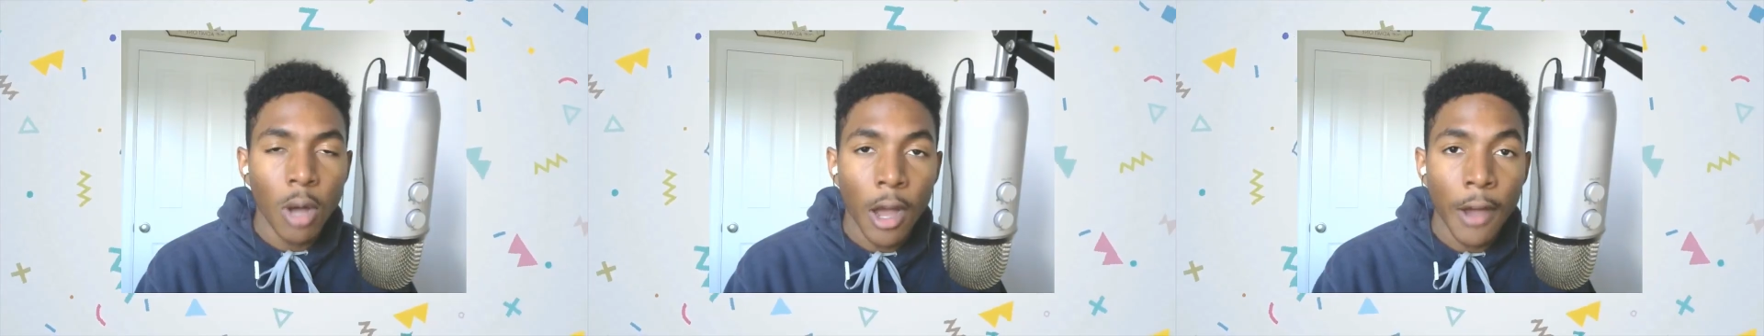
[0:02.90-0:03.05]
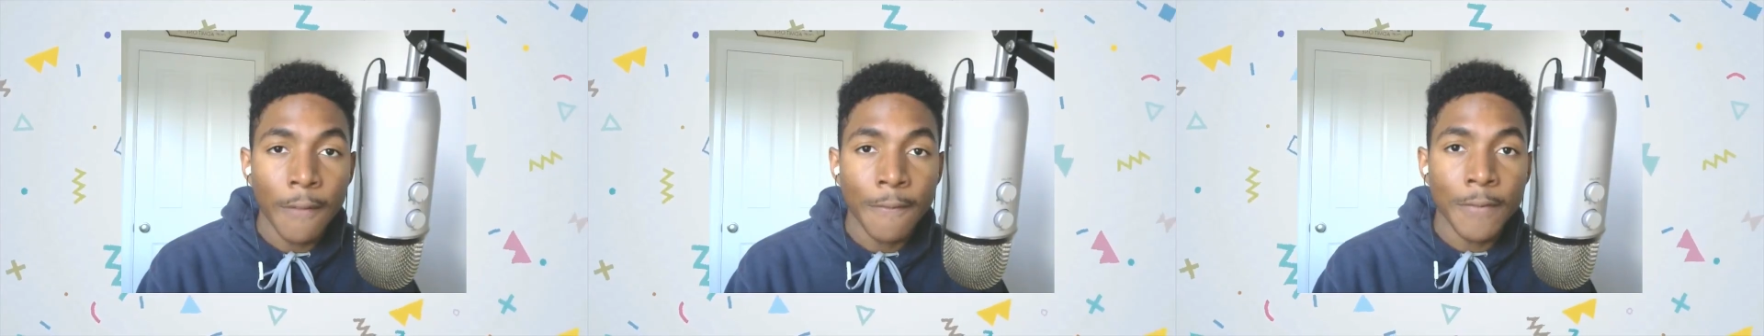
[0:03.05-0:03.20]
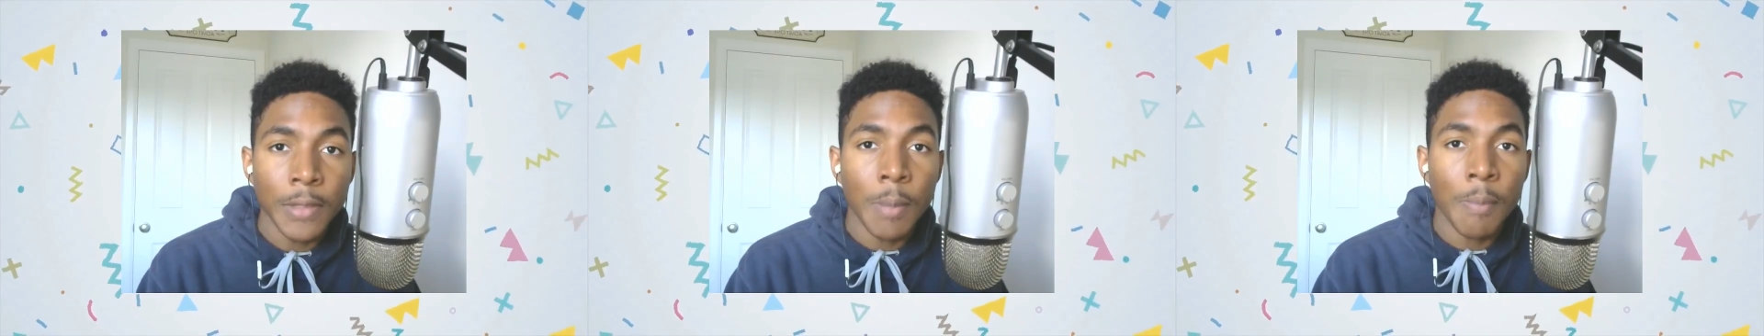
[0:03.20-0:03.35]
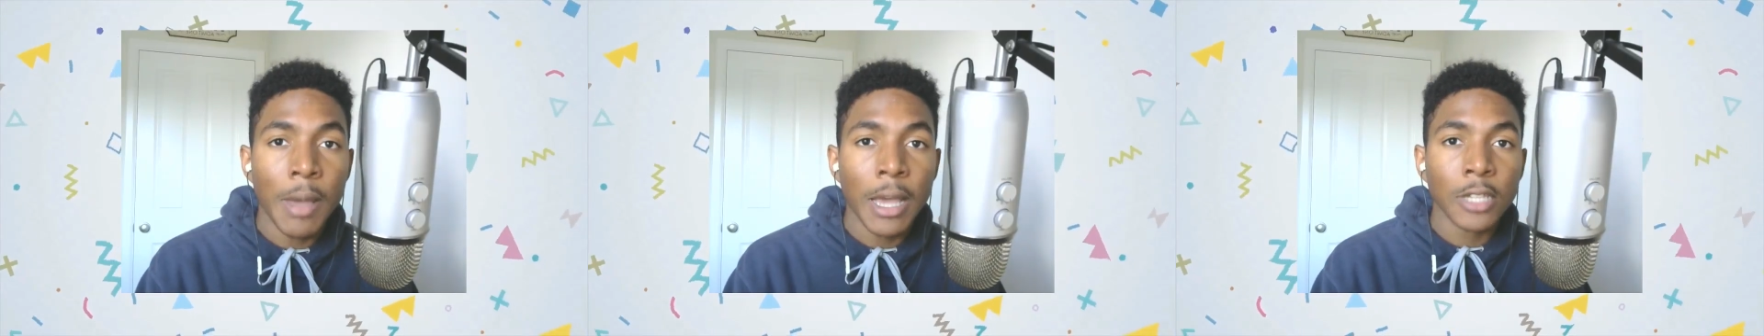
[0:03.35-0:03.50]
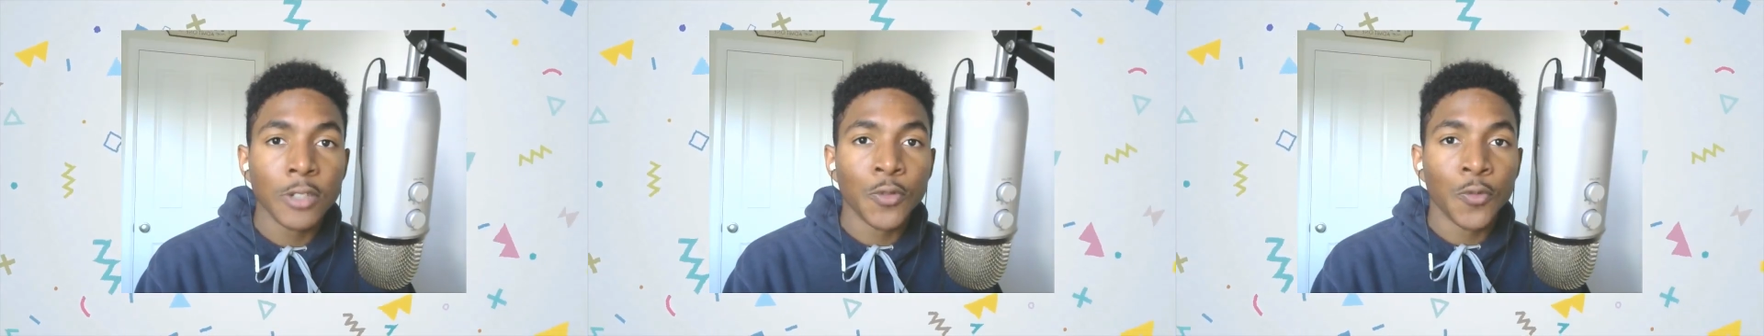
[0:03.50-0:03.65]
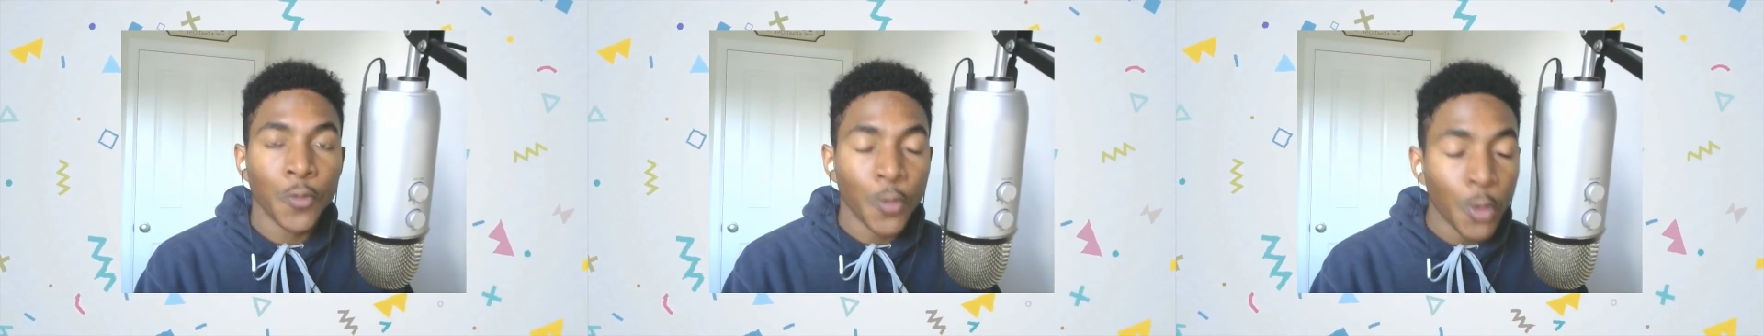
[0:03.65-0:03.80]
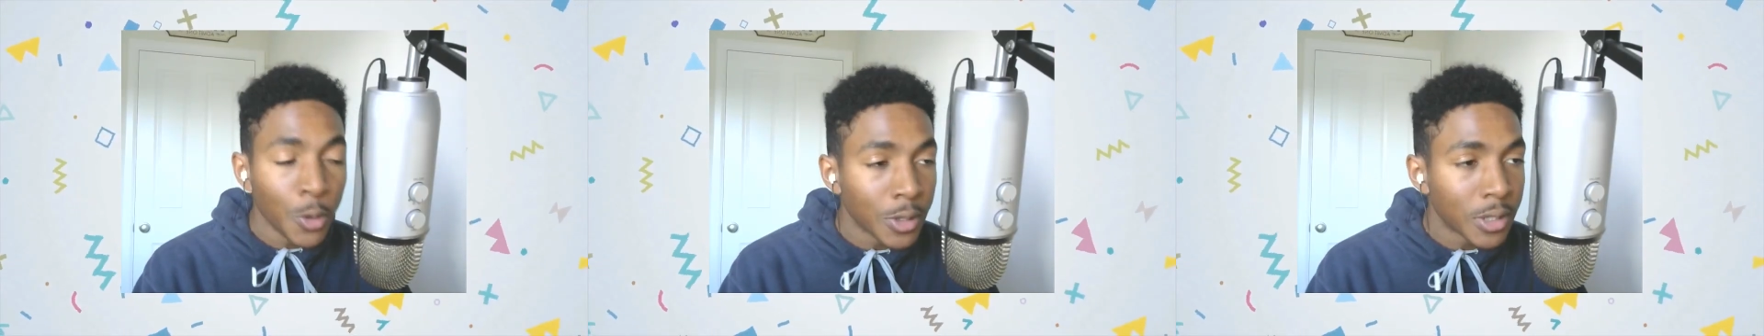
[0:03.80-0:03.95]
of the
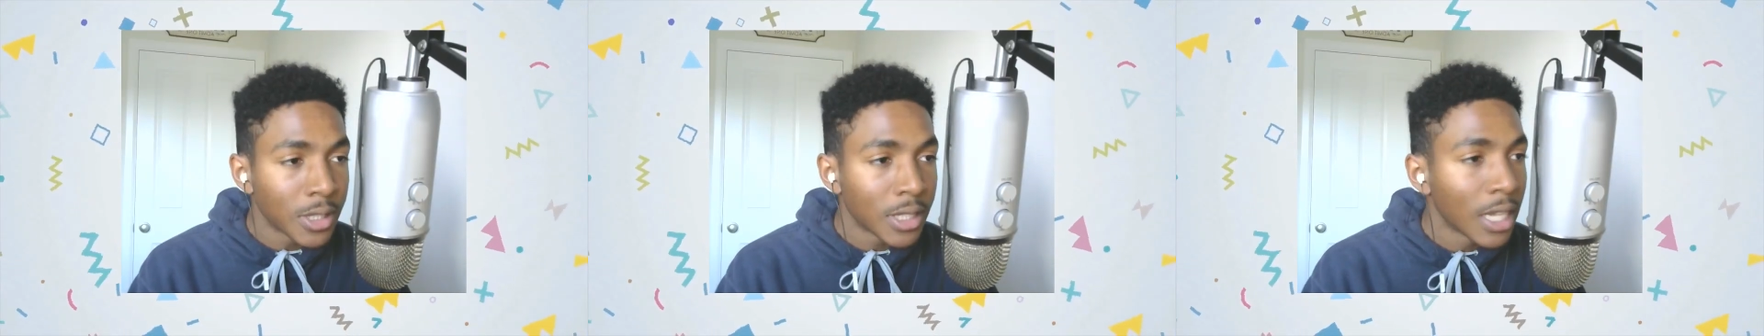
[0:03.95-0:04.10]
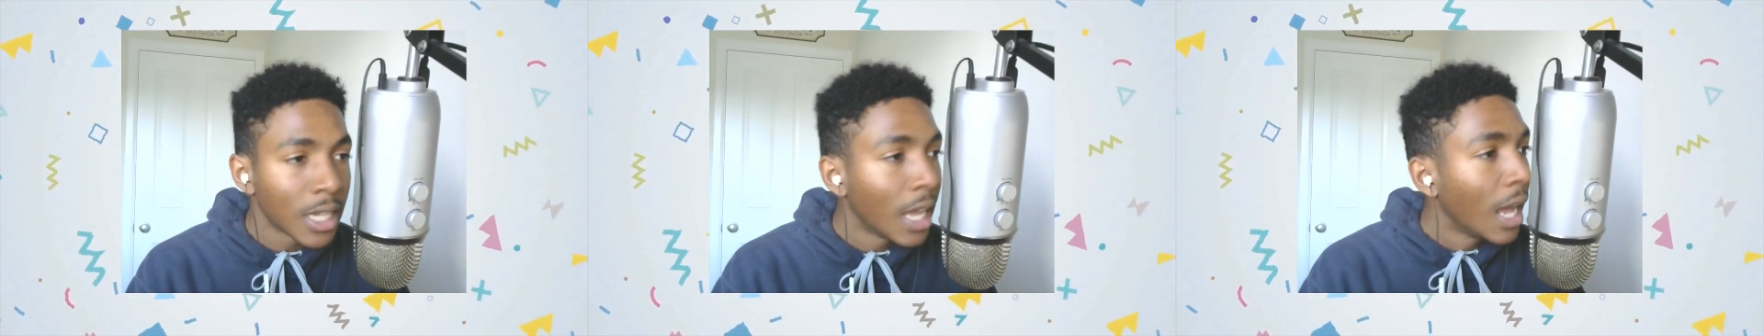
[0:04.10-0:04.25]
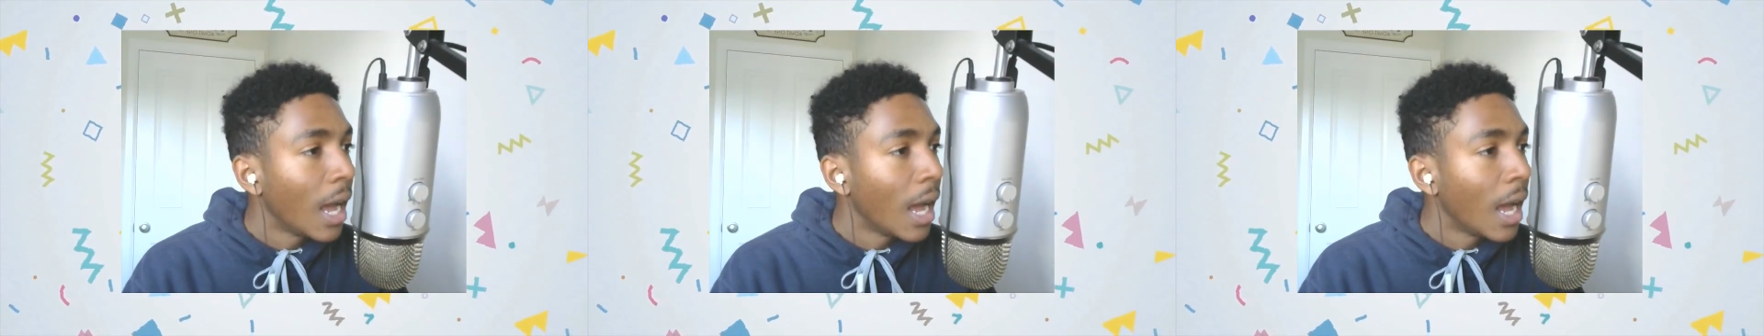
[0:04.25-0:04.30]
best fruits.